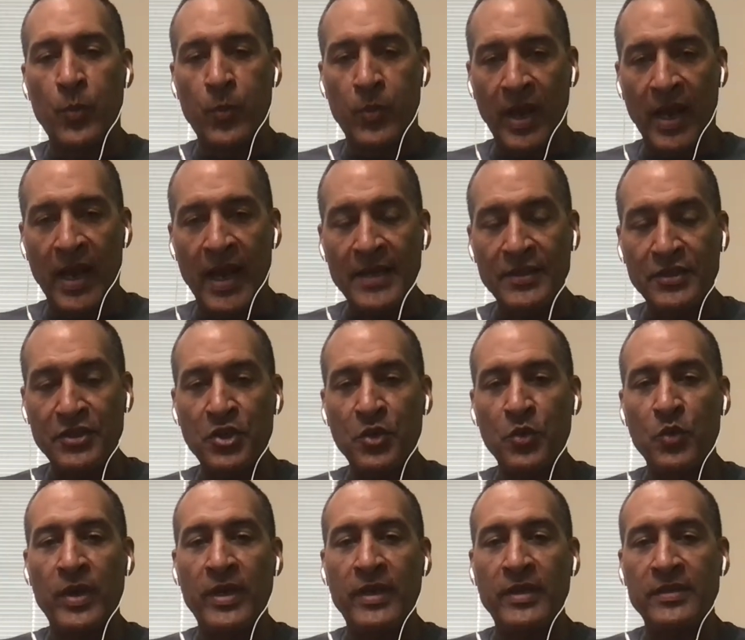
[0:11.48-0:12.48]
the last 2
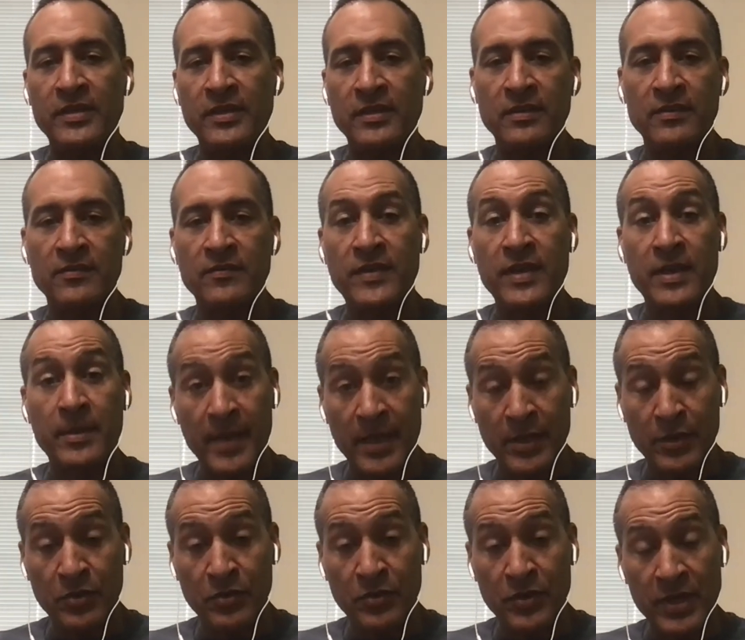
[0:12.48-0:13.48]
weeks of
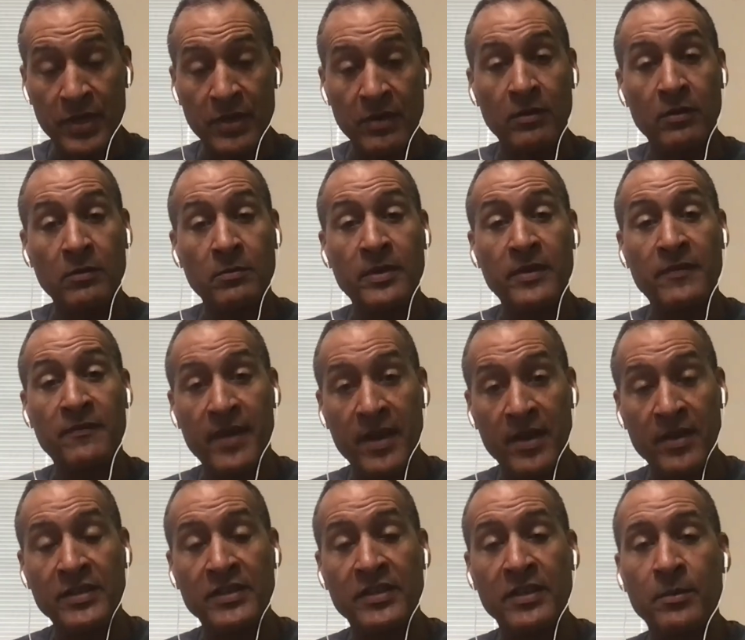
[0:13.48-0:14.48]
DBA 210 are going to be
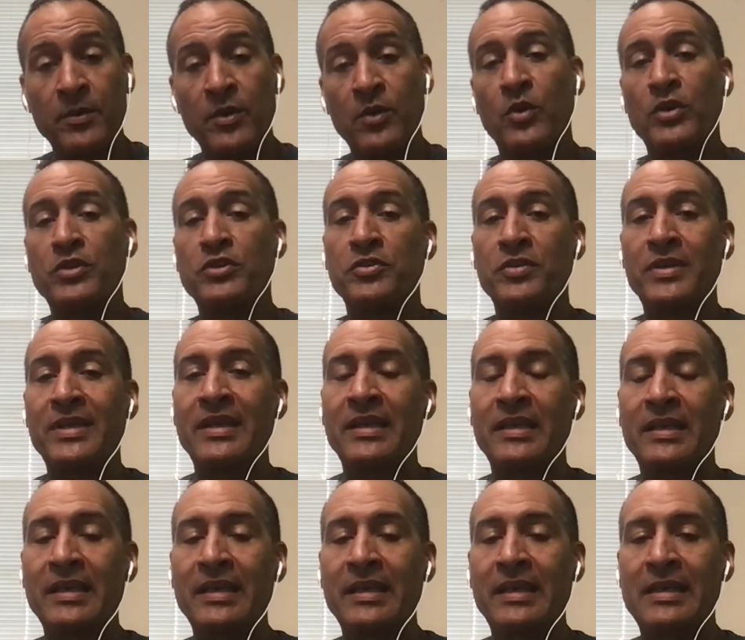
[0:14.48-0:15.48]
very similar to what you
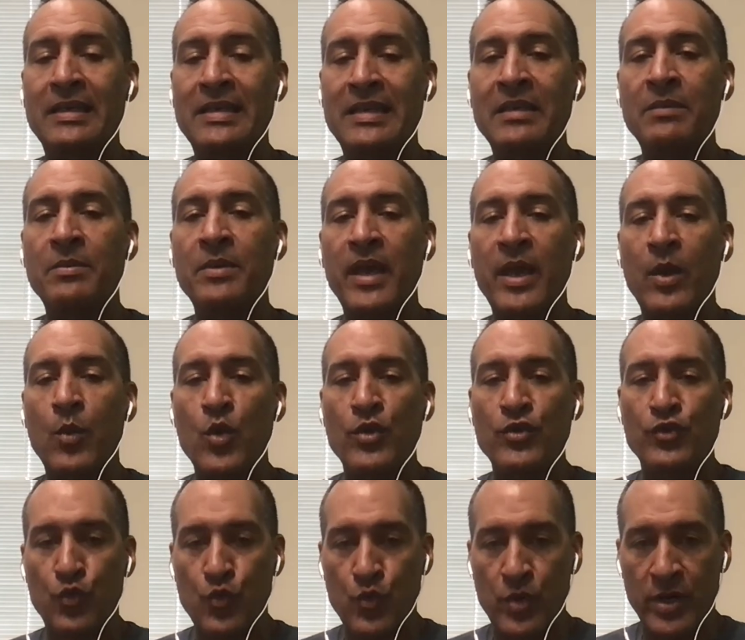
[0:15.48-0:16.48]
did in DBA
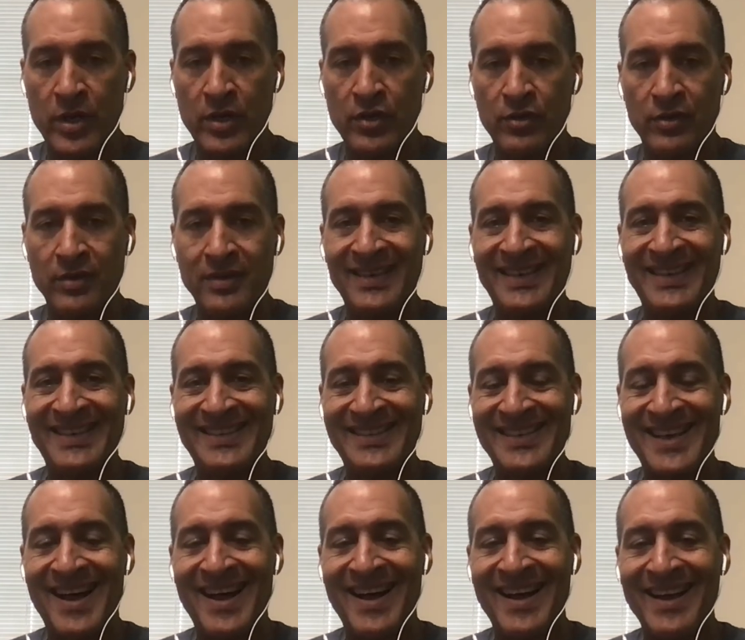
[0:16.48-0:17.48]
120. You're going to
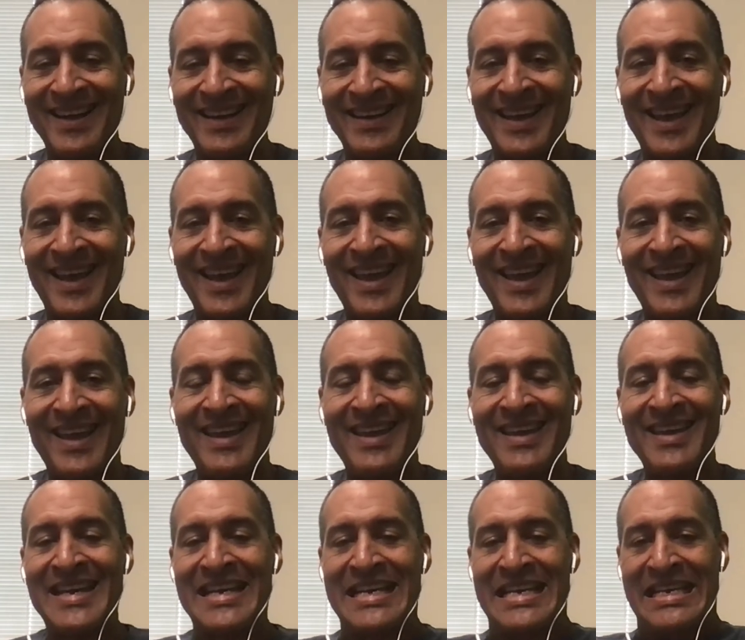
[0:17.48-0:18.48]
design
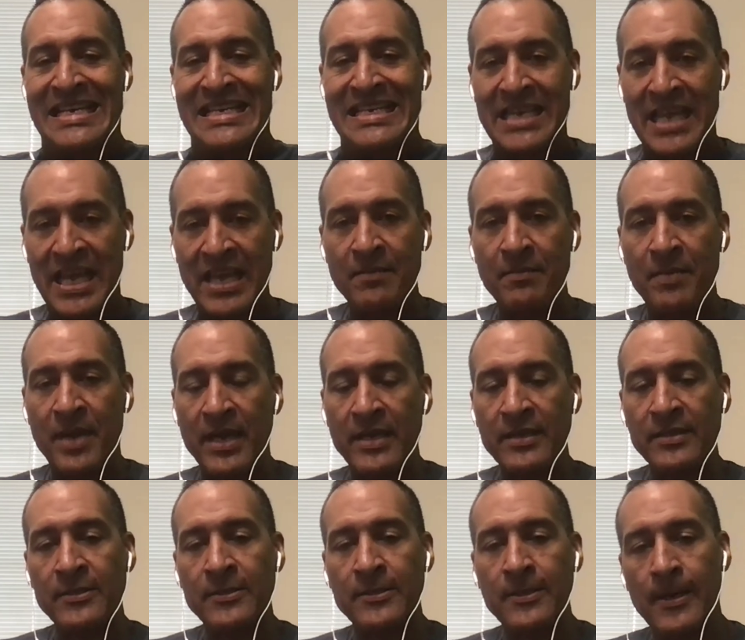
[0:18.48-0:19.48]
a
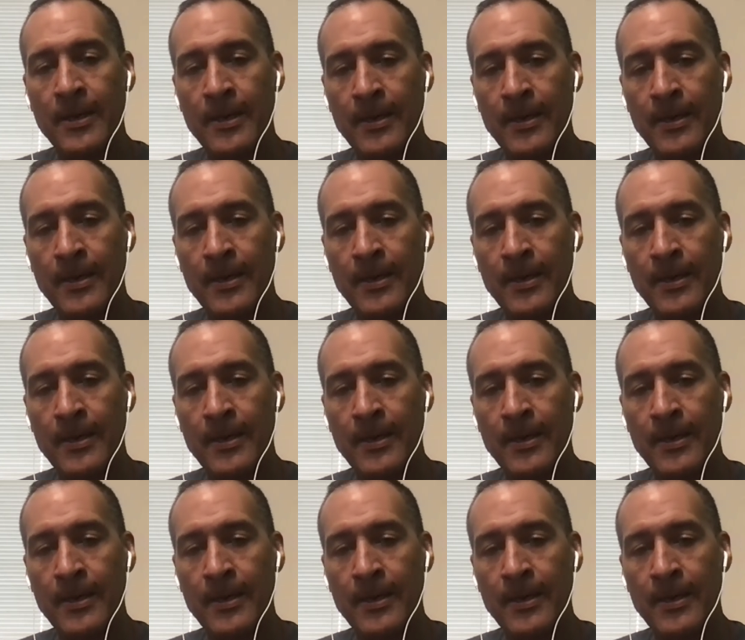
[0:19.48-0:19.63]
database.